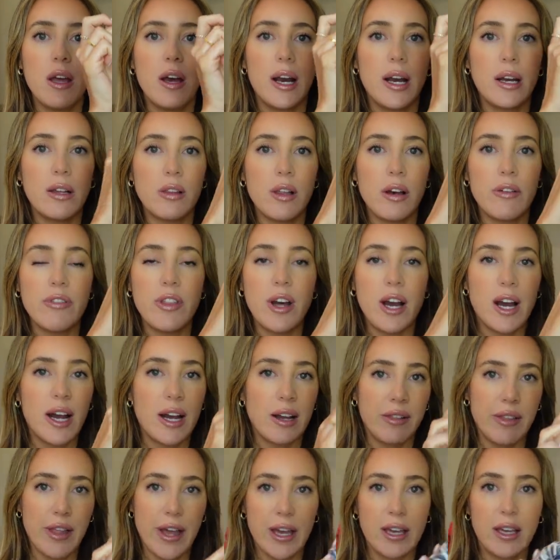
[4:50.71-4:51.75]
I love the
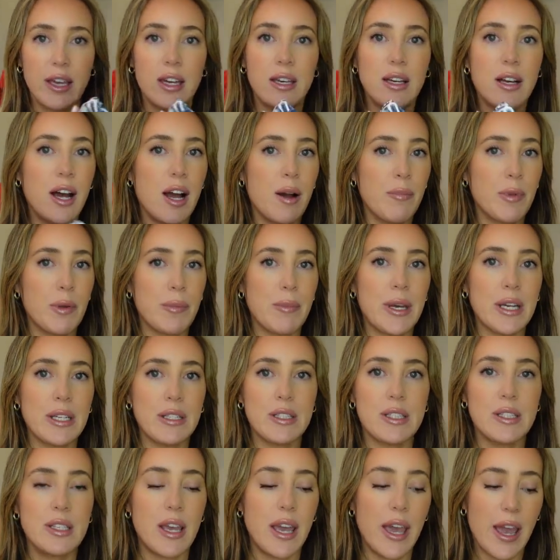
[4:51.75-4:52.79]
high leg. It
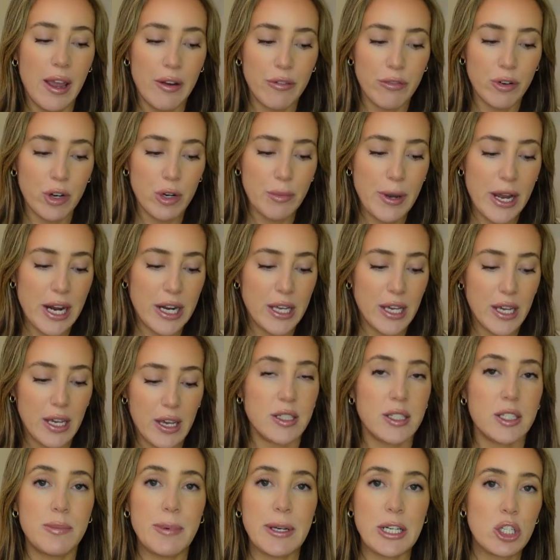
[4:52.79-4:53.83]
complements everybody,
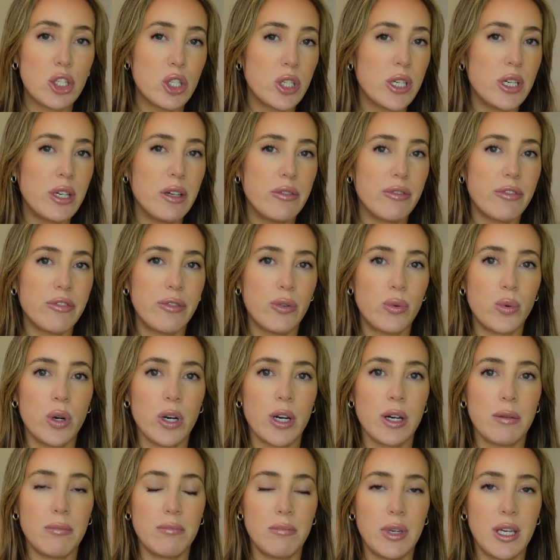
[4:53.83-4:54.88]
especially
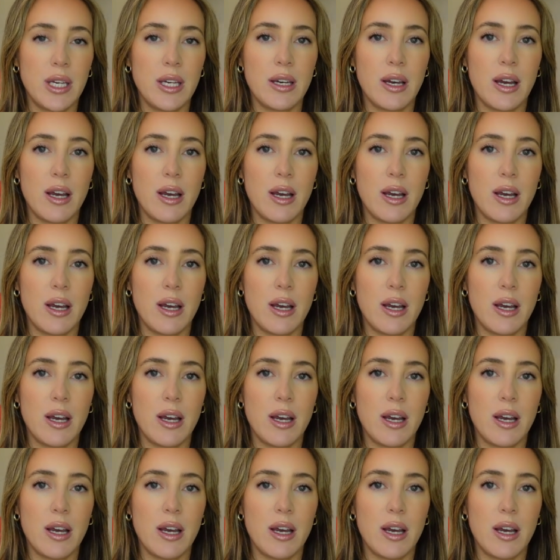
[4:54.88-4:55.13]
for me.